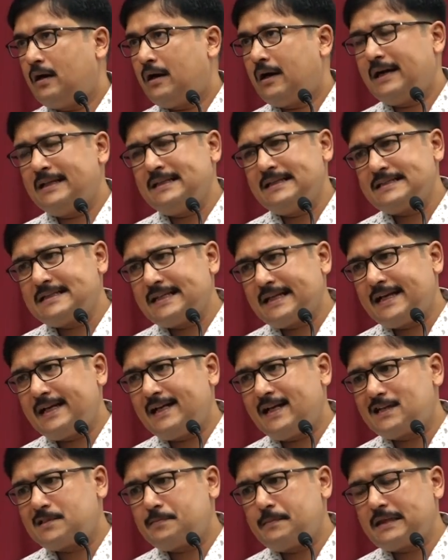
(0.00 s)
And the
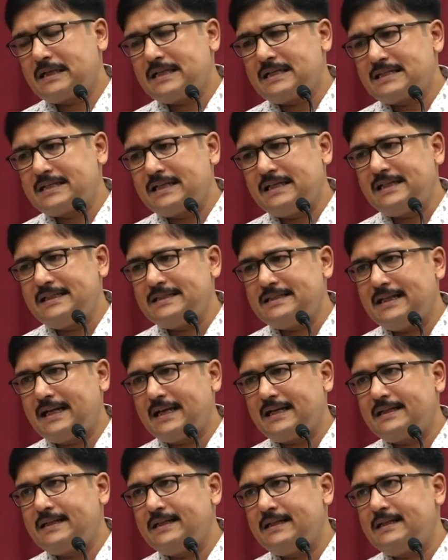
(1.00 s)
second aspect is still is
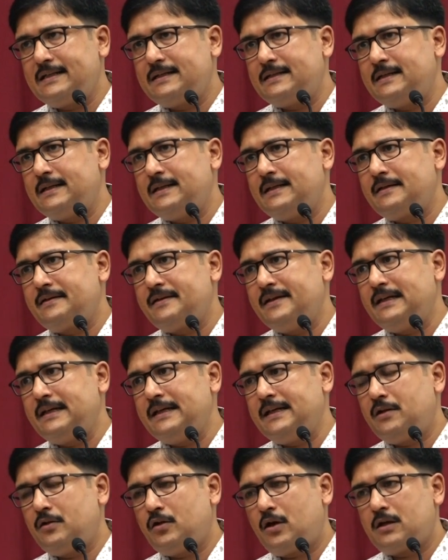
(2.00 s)
that they, they
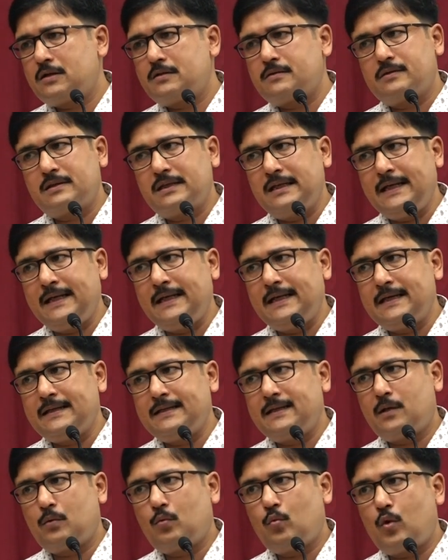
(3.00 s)
really not think
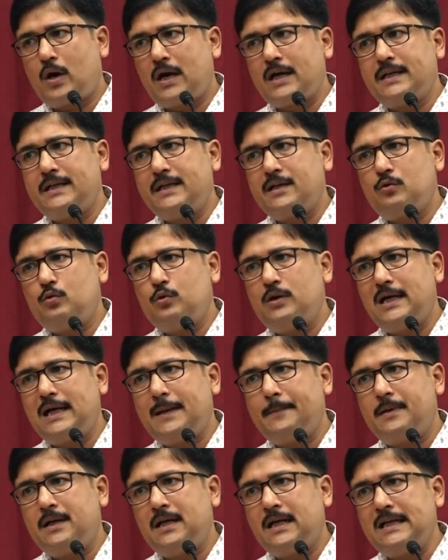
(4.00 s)
that what they could
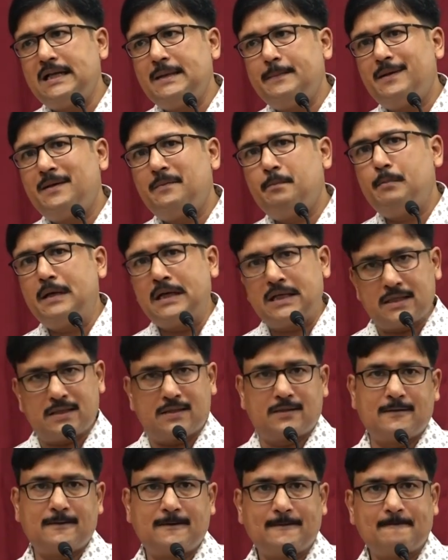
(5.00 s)
have done even better.
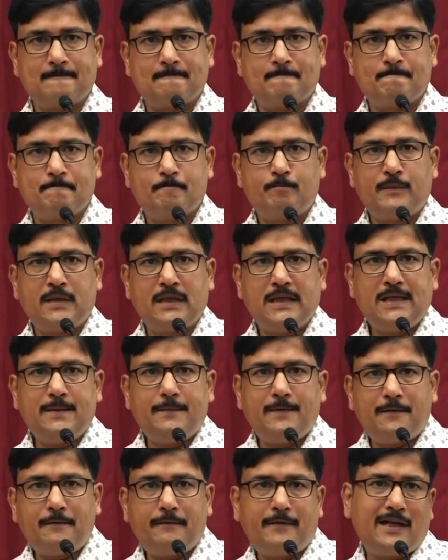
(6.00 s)

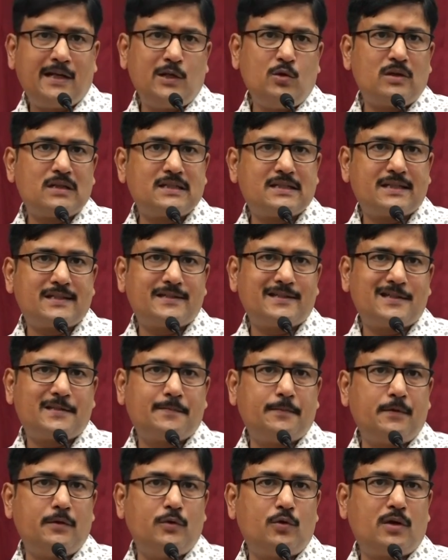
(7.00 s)
Even when you are
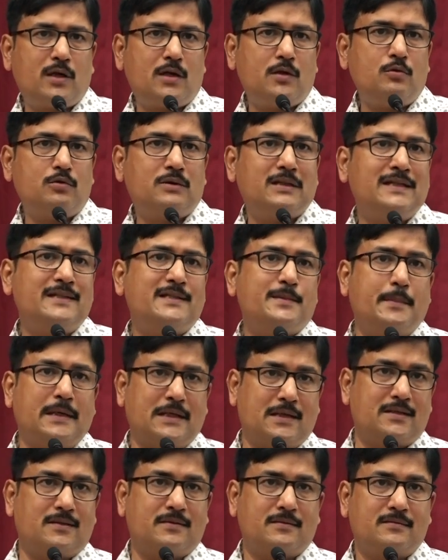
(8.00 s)
successful, you can do things
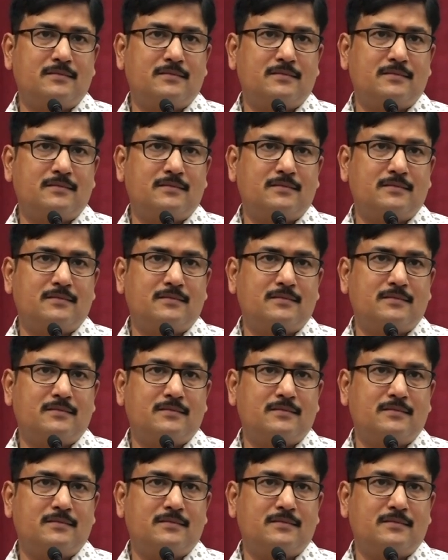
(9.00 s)
better.